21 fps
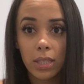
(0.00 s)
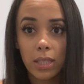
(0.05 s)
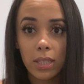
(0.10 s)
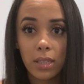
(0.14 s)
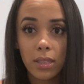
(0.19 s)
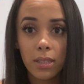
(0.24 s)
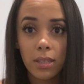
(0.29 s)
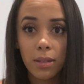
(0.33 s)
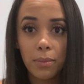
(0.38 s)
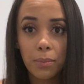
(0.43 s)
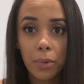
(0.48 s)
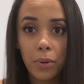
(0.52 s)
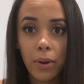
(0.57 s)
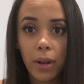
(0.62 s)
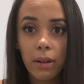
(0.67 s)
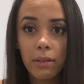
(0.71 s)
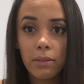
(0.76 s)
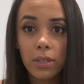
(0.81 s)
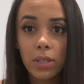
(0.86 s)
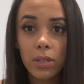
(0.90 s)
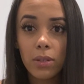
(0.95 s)
system
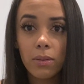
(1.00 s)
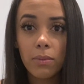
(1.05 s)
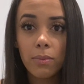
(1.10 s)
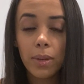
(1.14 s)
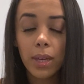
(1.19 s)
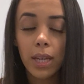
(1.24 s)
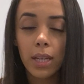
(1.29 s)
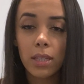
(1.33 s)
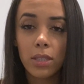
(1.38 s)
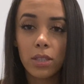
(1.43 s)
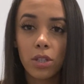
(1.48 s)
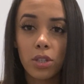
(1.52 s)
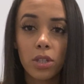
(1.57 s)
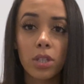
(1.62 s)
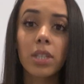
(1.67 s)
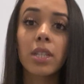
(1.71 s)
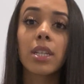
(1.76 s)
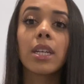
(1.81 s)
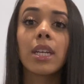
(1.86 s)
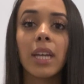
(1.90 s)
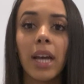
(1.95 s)
around you, because you're
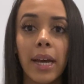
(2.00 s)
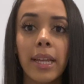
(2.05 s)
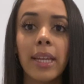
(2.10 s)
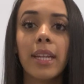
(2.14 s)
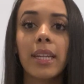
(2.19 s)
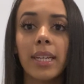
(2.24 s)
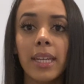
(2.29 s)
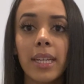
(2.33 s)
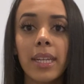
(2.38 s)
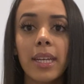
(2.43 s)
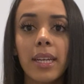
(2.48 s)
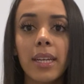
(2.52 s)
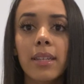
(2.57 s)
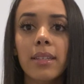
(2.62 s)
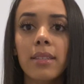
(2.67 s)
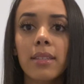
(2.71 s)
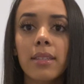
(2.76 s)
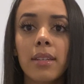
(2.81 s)
gonna need it.